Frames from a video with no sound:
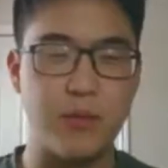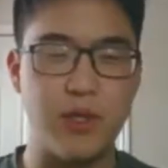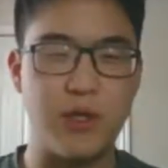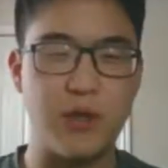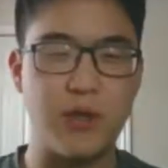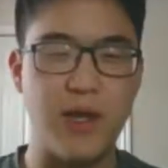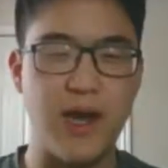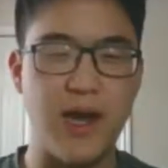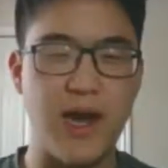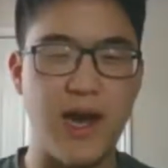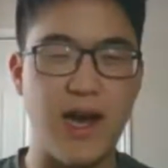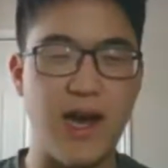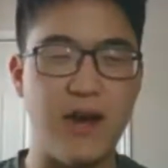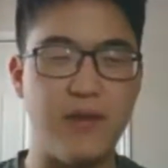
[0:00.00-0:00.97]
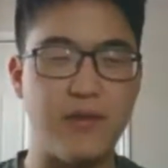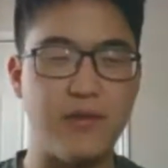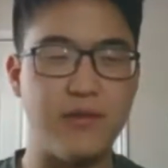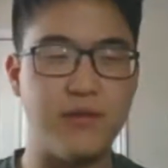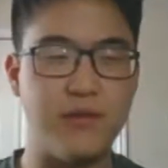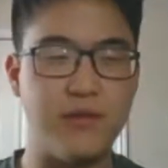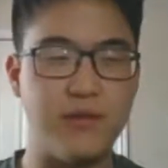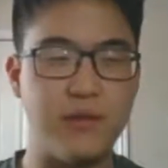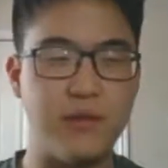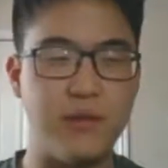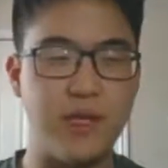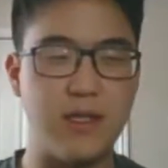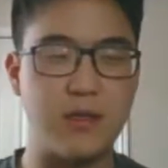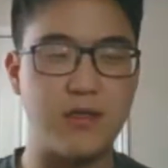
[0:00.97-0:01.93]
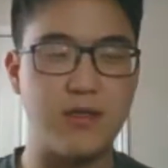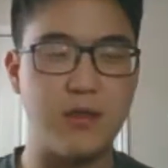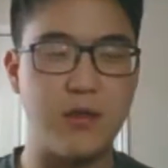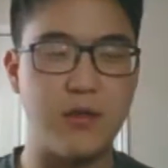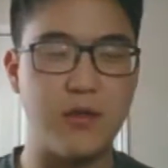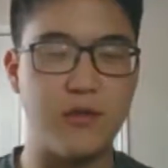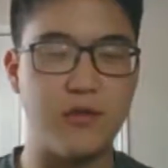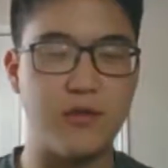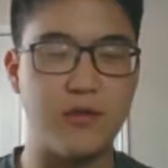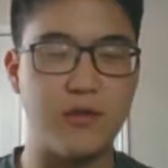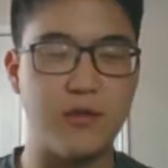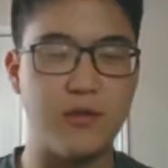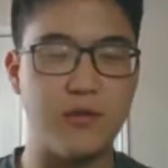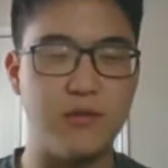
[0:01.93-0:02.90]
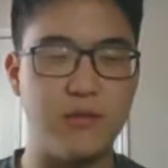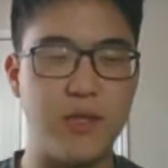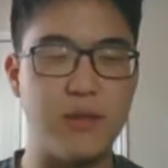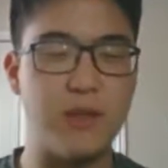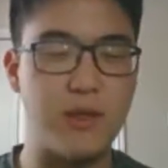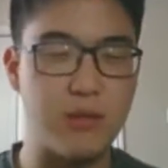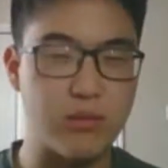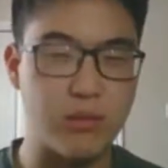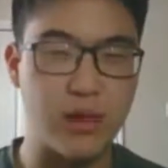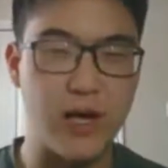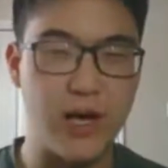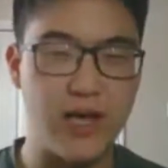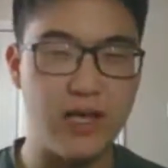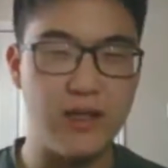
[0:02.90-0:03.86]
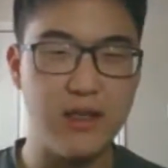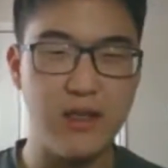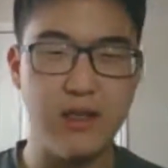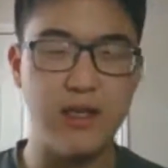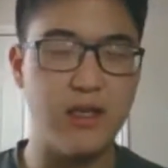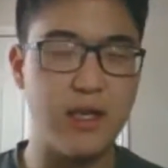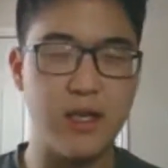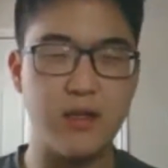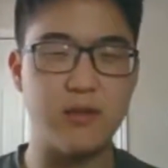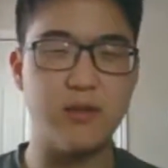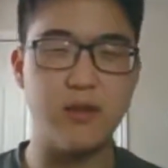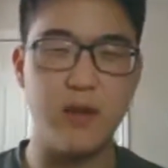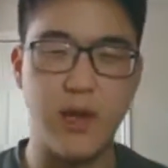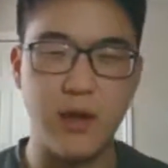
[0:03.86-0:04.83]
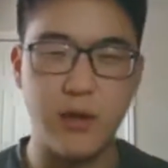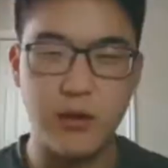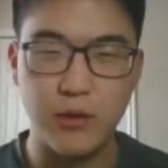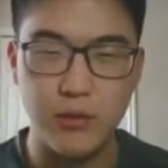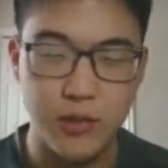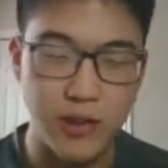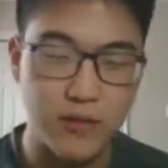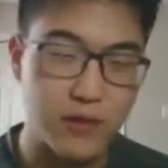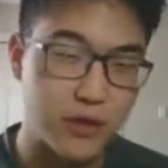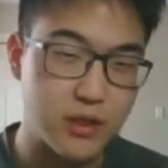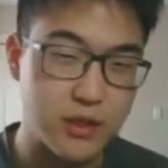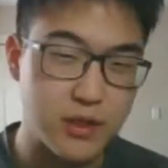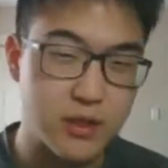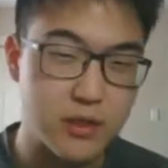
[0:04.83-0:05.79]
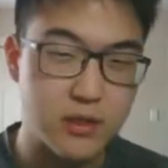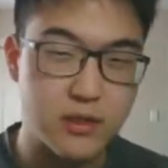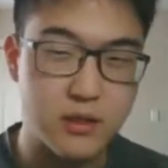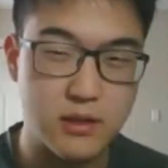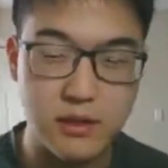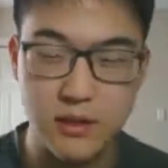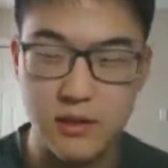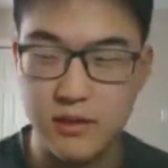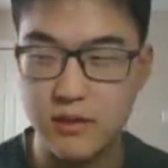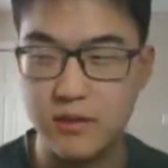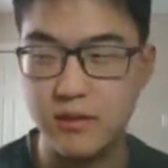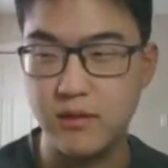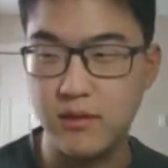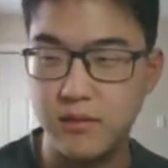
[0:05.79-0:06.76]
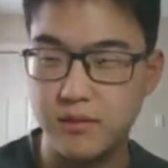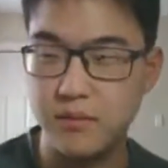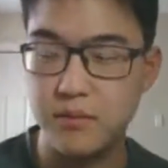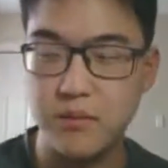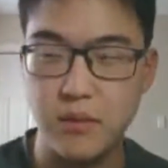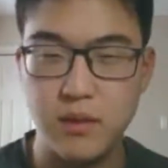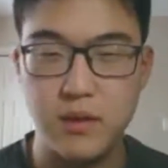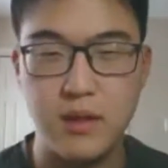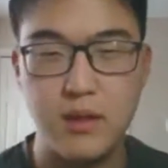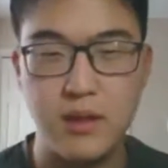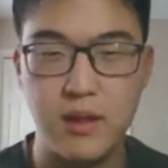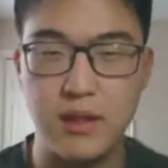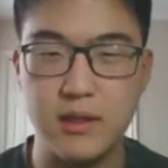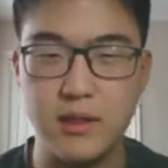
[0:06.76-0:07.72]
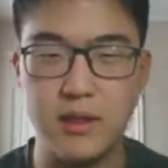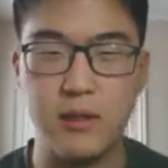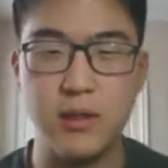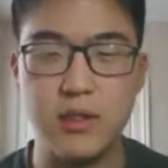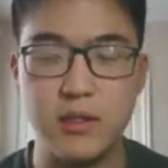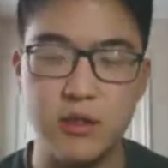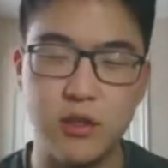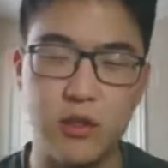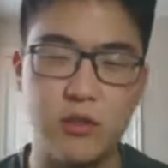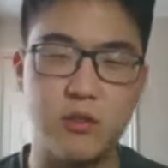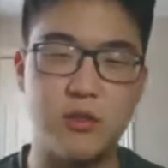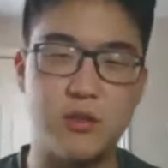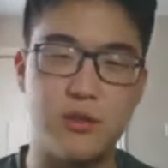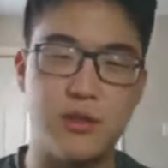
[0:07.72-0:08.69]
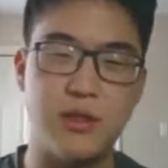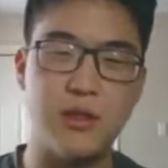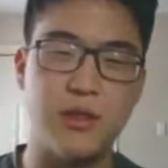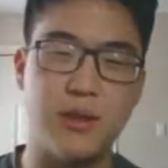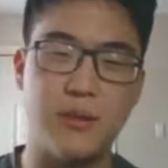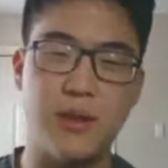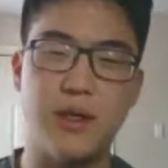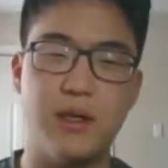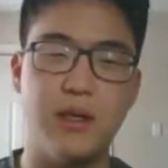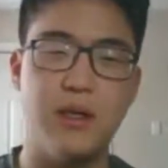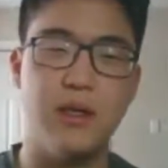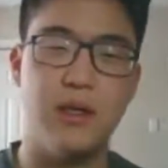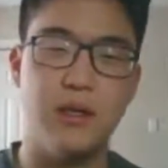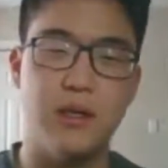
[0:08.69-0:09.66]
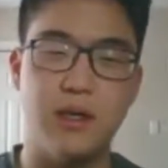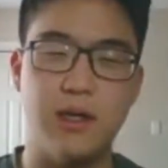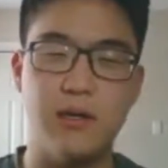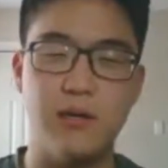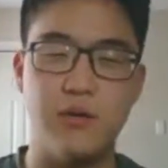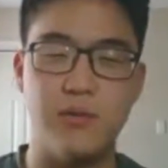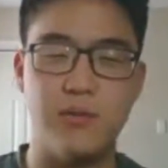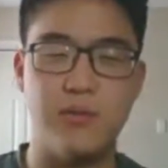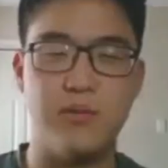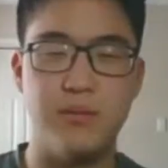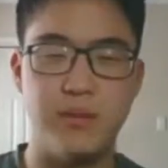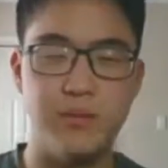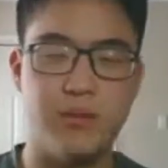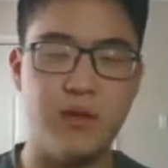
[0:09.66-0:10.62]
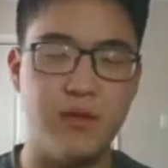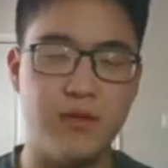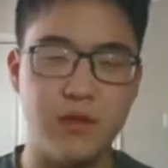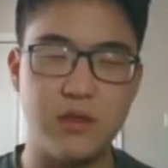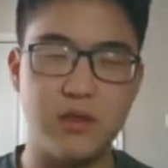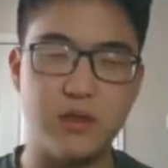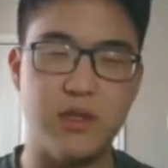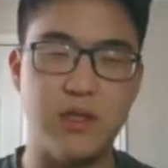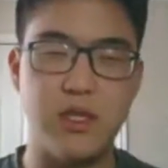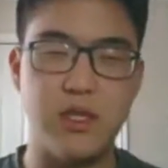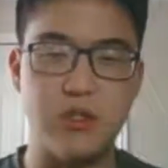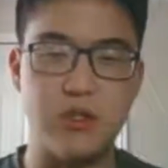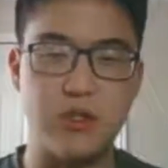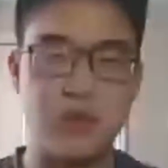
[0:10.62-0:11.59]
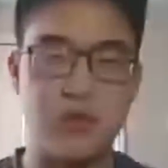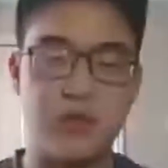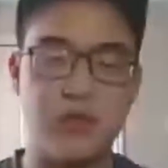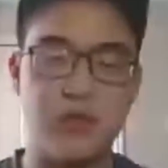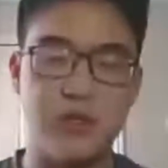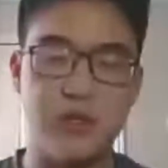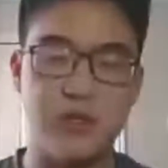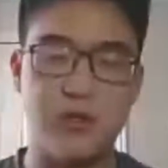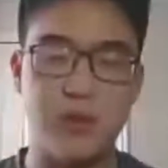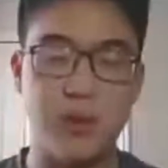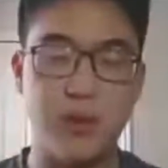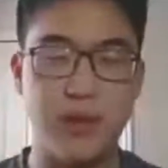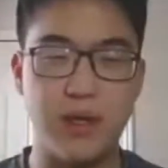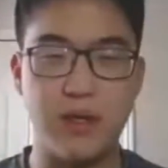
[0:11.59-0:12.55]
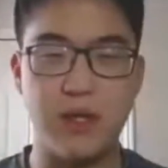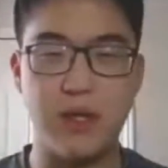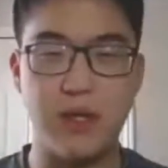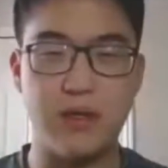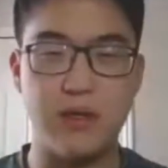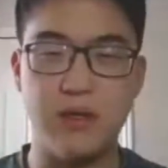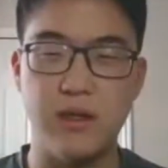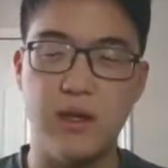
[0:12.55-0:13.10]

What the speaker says: we don't have that sort of family pride, and I don't know how prevalent it is in, I guess, like Western cultures or anything, but I know previously in Asian cultures it used to be a big thing.